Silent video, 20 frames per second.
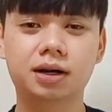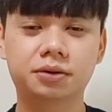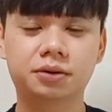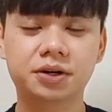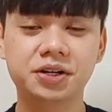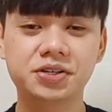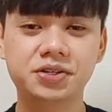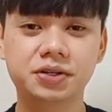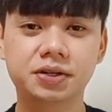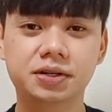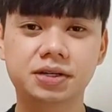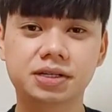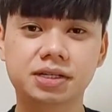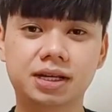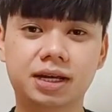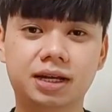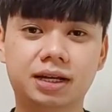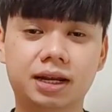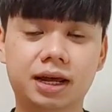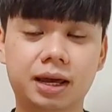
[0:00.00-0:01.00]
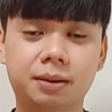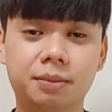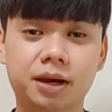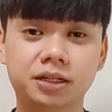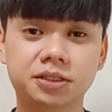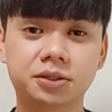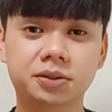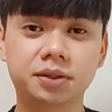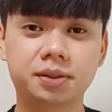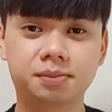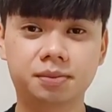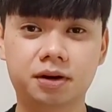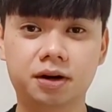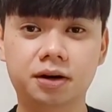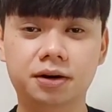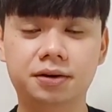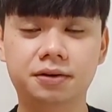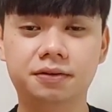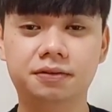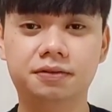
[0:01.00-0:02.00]
The reason is that I'm actually
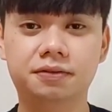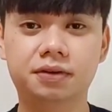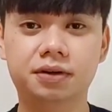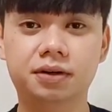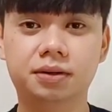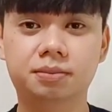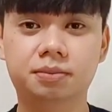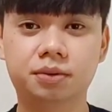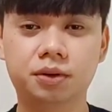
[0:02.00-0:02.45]
part of a